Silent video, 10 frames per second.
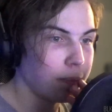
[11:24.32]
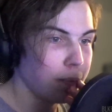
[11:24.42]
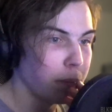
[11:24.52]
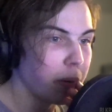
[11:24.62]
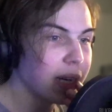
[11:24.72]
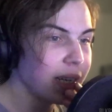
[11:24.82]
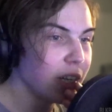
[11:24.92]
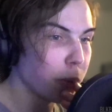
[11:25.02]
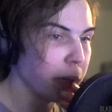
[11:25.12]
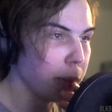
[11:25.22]

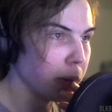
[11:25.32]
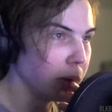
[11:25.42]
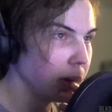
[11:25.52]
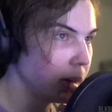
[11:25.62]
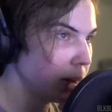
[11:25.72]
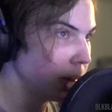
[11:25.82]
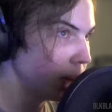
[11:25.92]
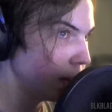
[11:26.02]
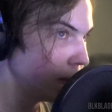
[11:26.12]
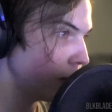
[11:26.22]
Buccaneer people.
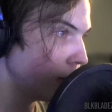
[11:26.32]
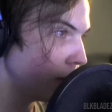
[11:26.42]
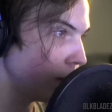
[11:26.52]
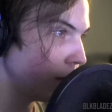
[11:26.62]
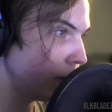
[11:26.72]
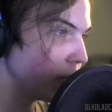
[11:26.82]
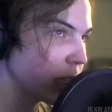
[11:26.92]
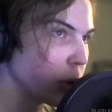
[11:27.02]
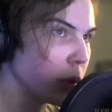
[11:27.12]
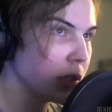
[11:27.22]
Think it's
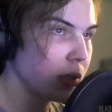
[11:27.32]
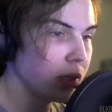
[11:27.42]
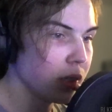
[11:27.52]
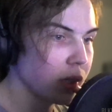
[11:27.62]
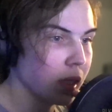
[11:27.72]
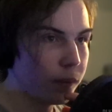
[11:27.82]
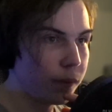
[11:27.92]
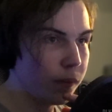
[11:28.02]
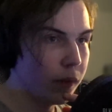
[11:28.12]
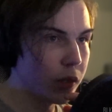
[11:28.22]
a coincidence?
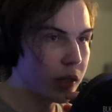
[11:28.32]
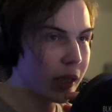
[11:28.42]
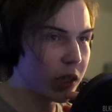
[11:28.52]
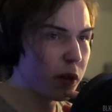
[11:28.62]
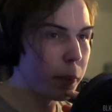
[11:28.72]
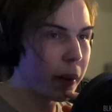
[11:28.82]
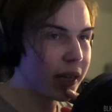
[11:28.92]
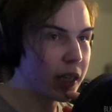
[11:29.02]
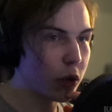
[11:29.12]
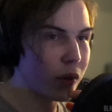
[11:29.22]
Tales of the
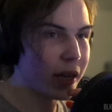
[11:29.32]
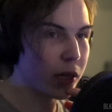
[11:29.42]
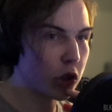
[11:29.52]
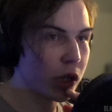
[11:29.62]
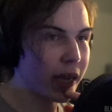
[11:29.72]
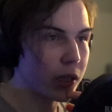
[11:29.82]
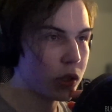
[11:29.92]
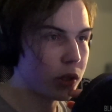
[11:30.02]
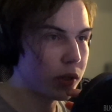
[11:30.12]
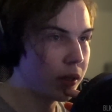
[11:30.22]
Buccaneer Red Hair Shanks.